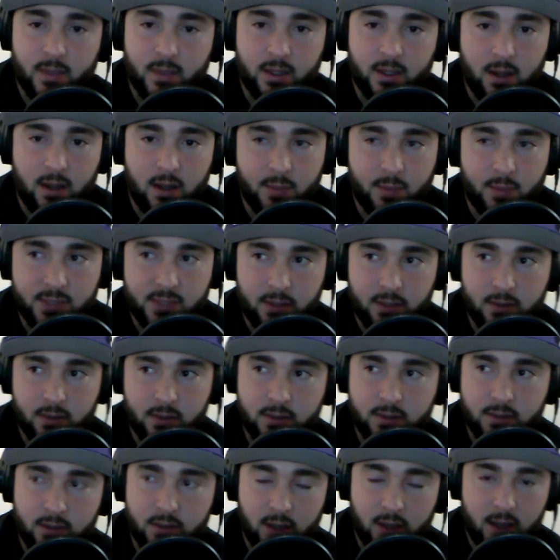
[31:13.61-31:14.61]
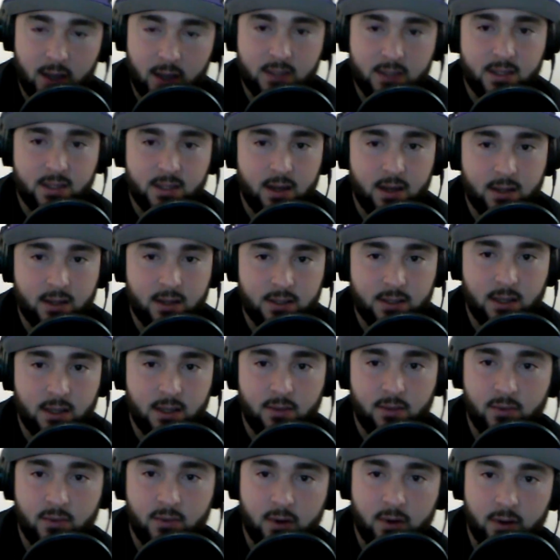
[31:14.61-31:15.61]
episodes of The Last Dance and
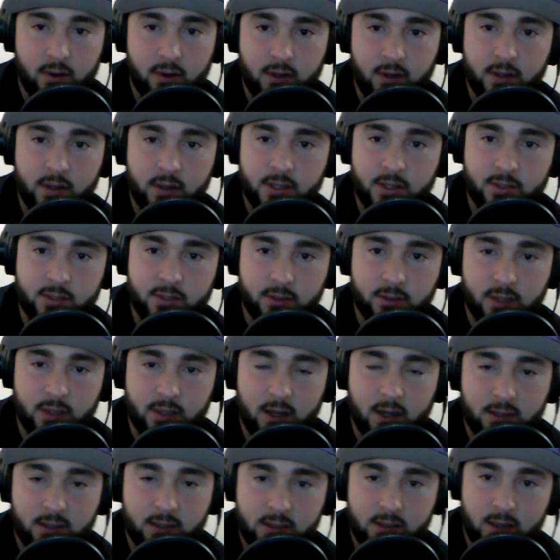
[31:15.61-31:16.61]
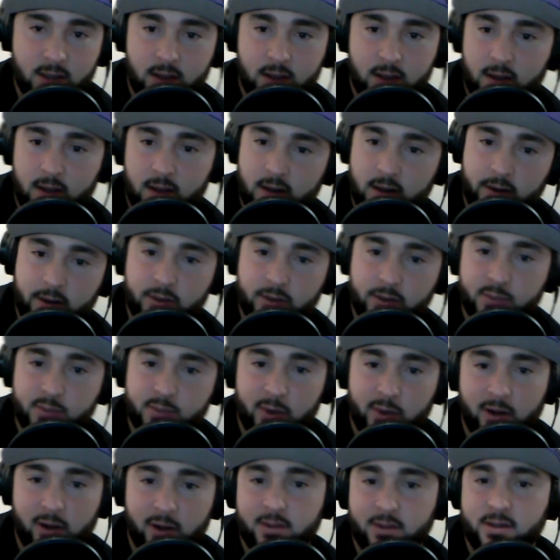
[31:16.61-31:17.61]
giving our additional thoughts. No
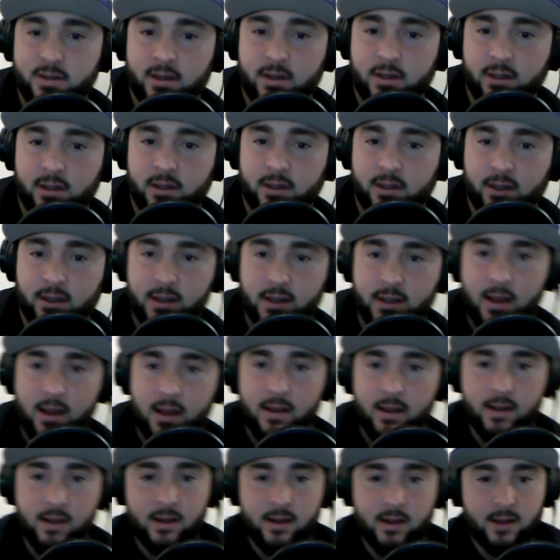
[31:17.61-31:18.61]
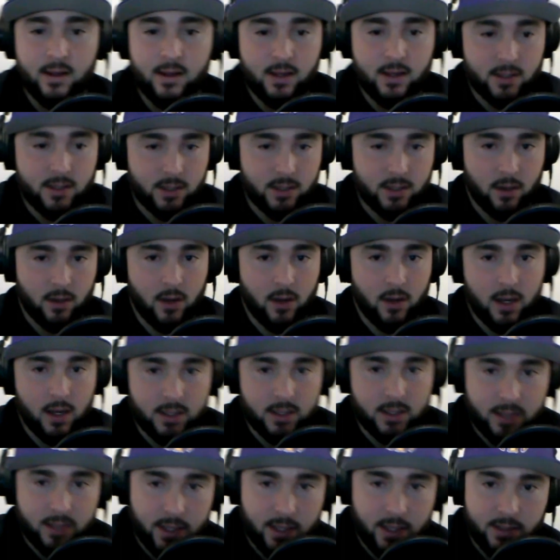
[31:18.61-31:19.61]
spoilers or anything like that. So
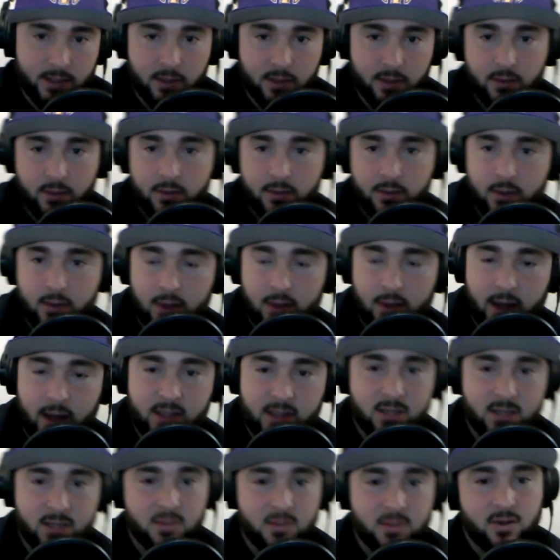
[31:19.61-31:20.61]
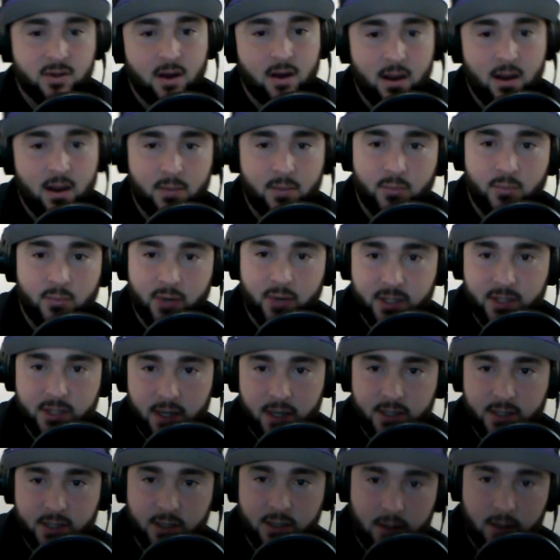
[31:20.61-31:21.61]
stay tuned, like, subscribe.
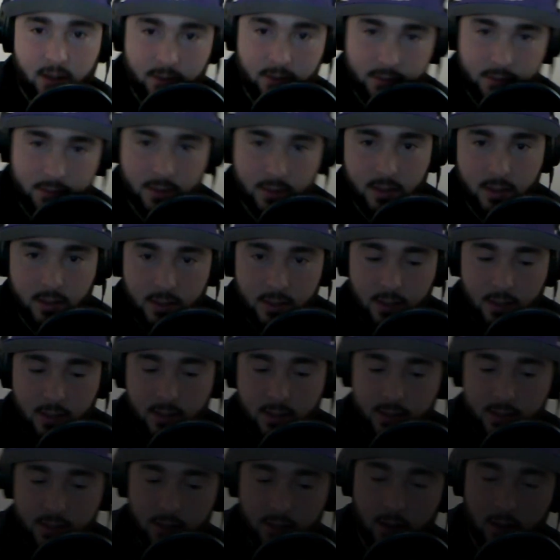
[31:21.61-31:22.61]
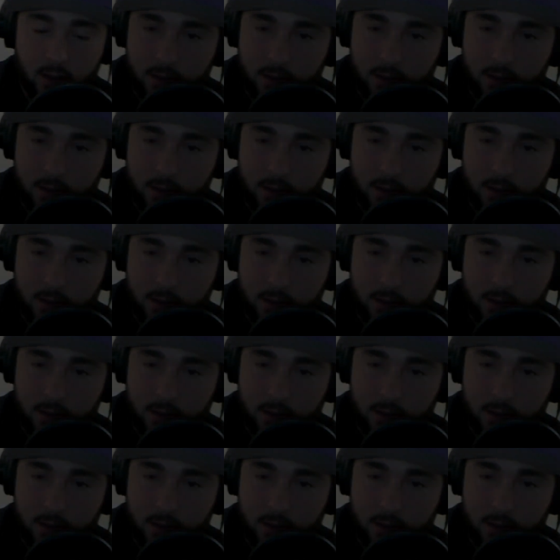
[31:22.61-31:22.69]
Appreciate y'all. See you all